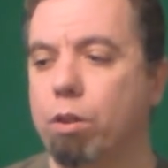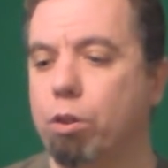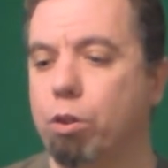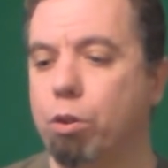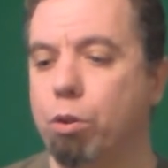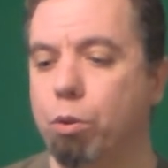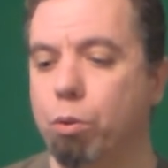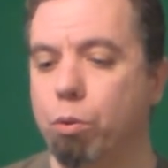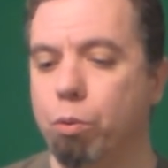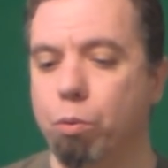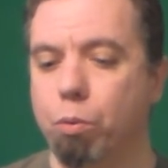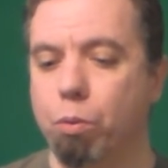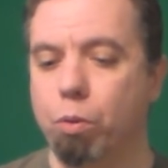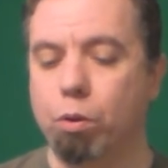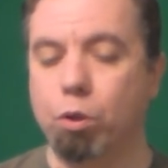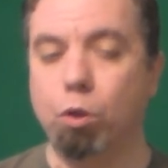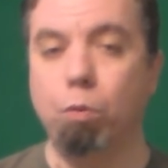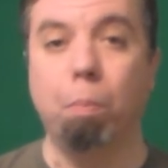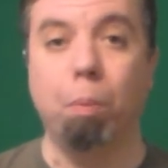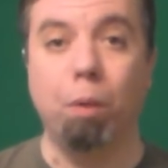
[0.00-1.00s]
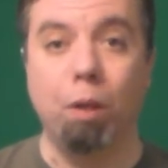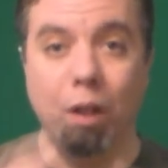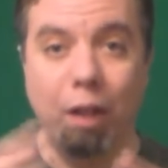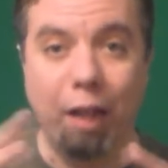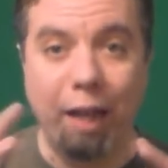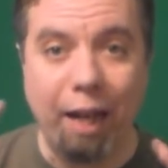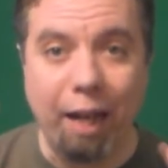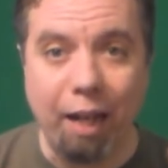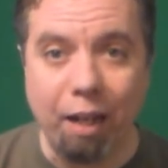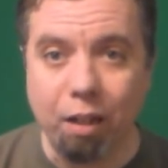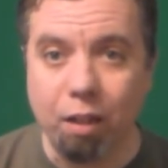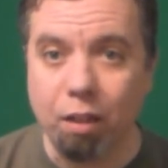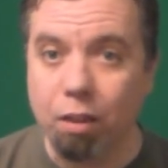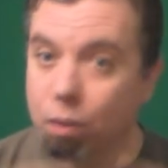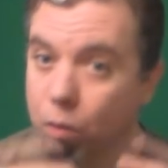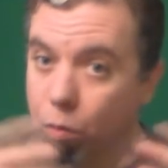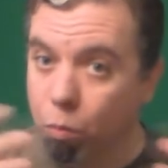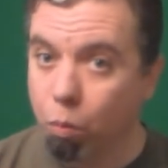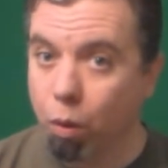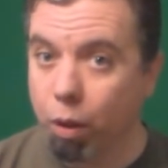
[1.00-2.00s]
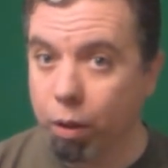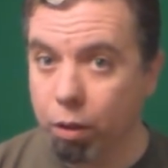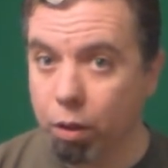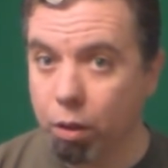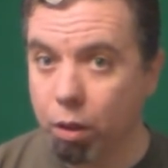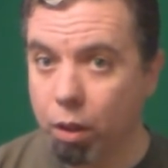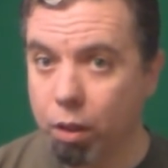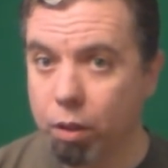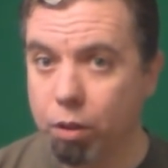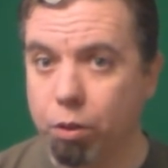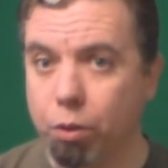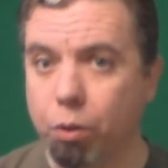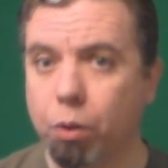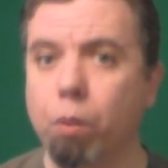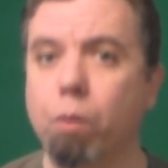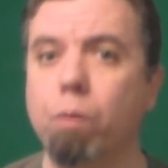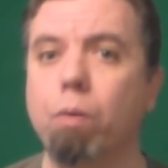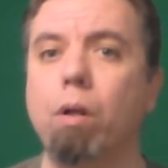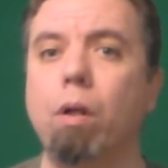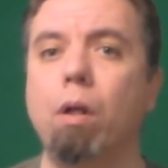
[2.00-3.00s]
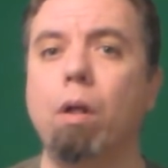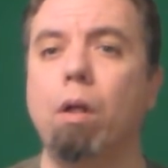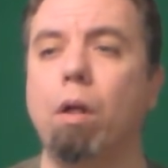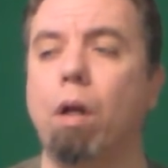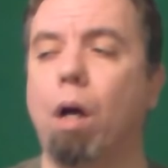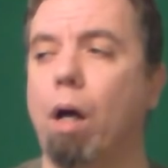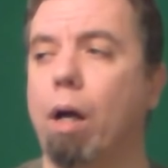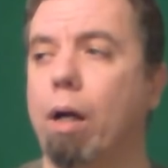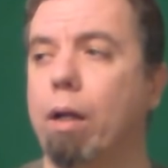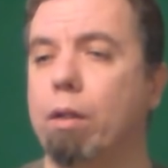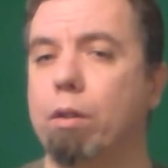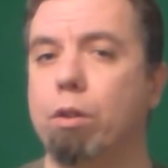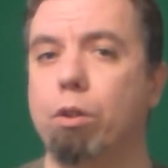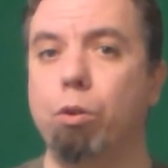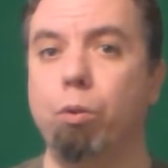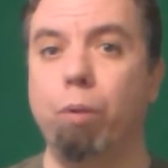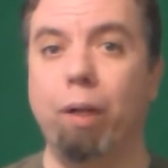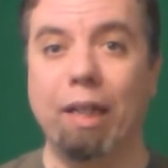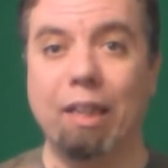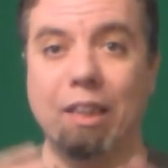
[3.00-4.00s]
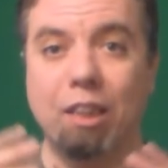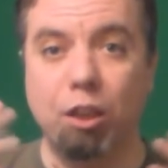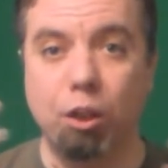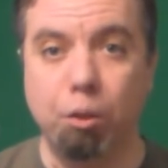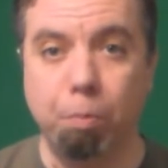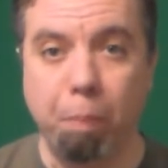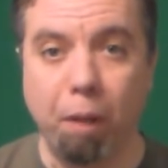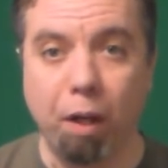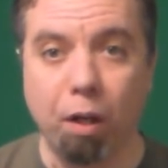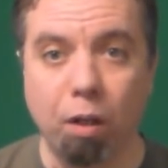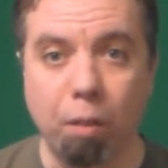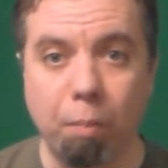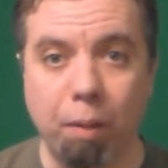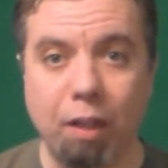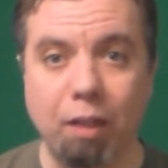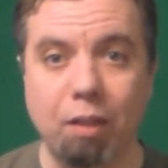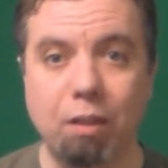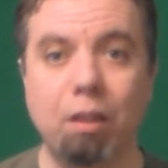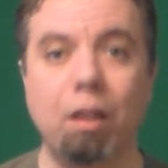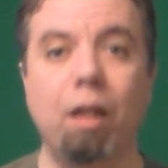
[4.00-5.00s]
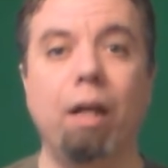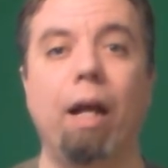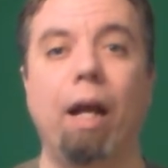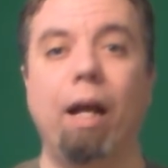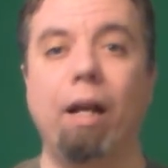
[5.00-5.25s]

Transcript: to plan what you're going to do, to experiment.